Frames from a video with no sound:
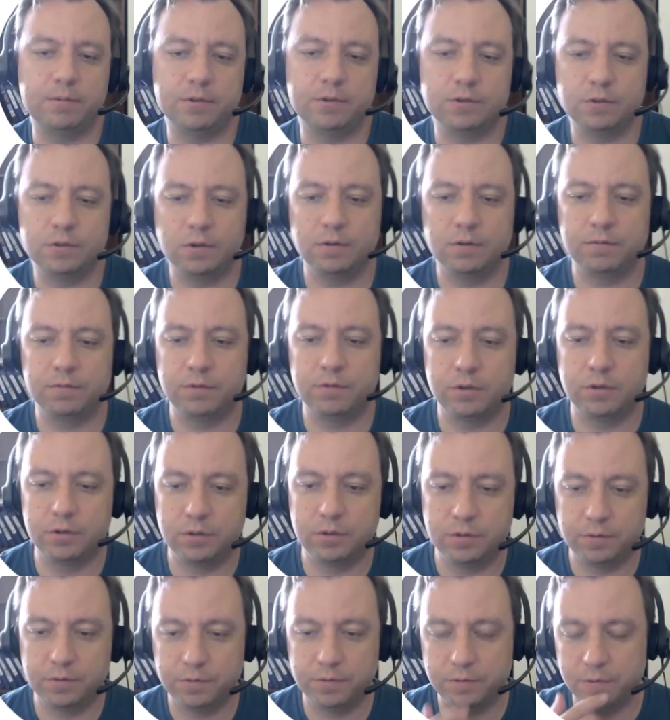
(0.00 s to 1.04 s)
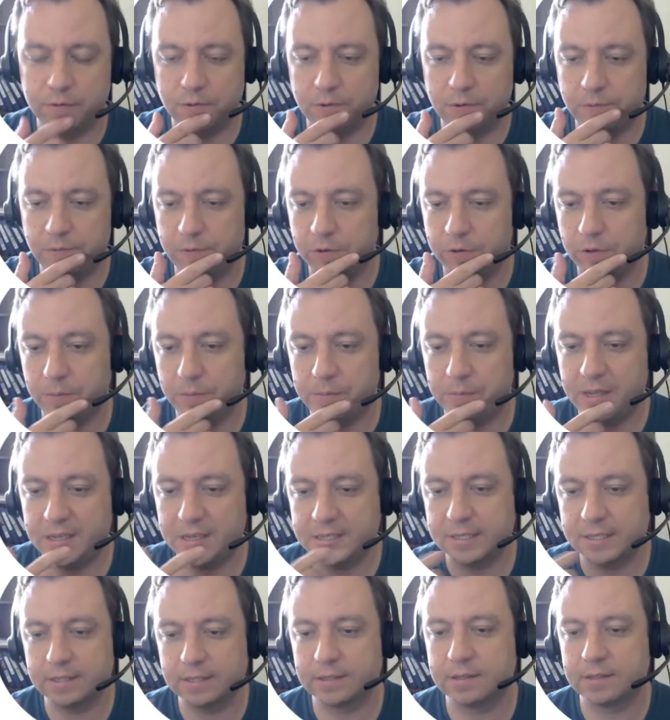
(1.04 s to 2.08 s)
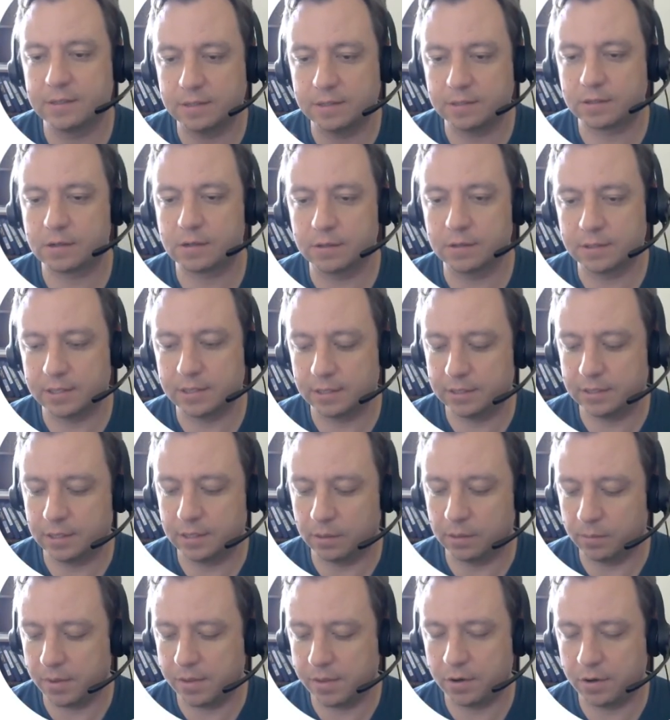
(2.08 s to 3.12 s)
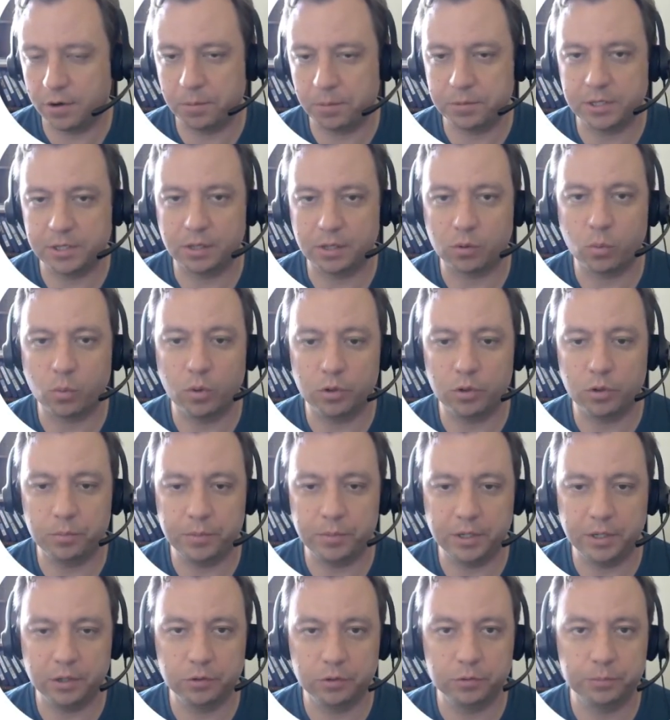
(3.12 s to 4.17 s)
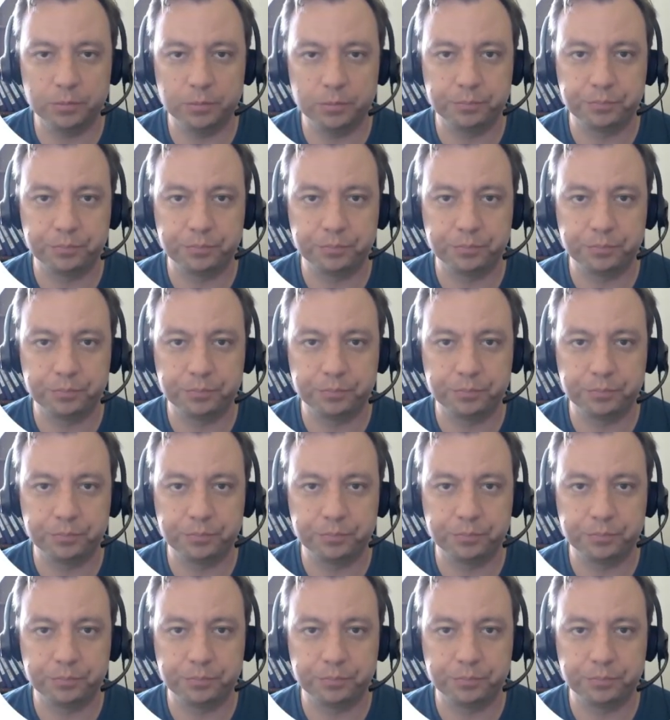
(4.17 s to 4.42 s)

resolved photoluminescence is consistent with 30% quantum yield.